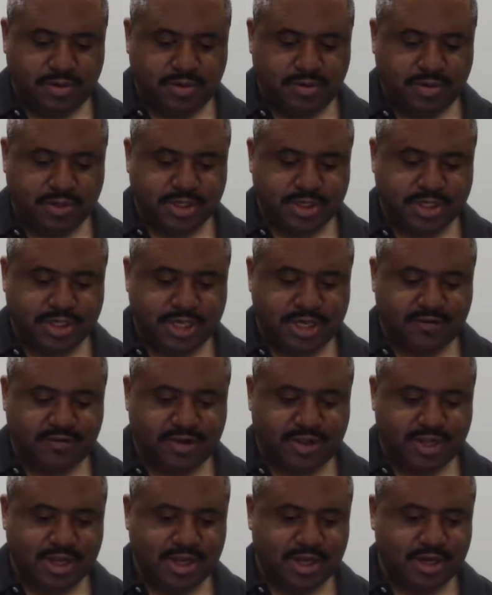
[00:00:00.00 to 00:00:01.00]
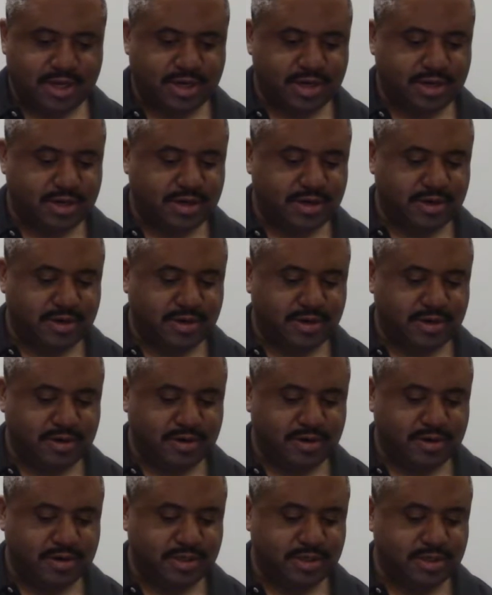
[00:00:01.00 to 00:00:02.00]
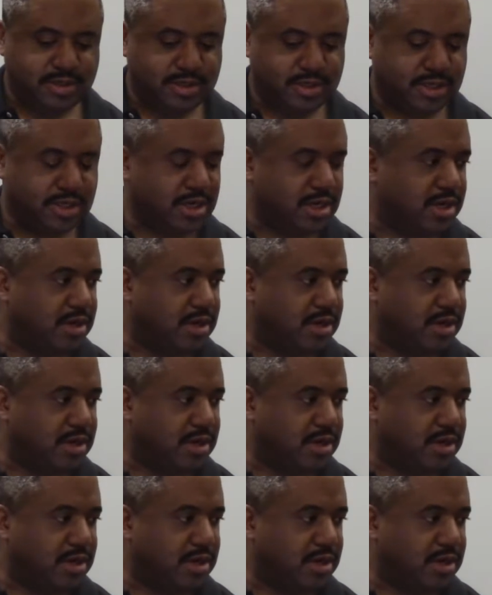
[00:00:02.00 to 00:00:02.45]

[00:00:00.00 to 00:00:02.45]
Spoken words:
What's this after that? Or did you not?